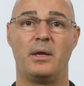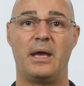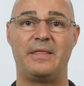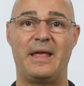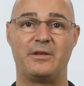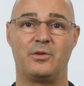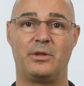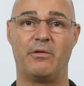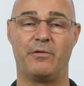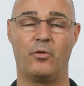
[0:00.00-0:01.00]
And that, so
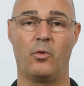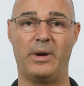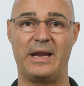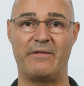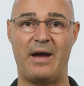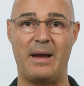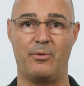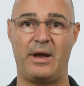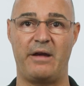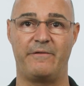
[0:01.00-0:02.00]
therefore, we can have
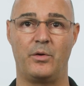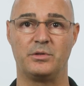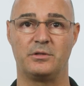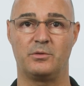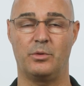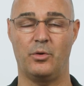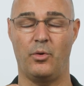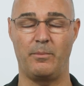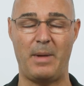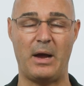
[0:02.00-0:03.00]
hyperkyphosis with
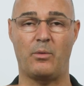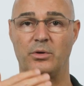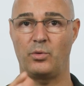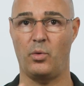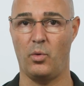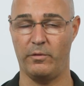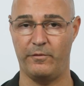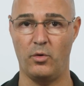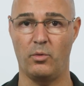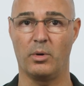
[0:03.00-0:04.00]
going backwards or
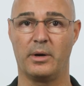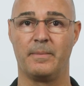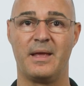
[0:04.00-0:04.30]
forward.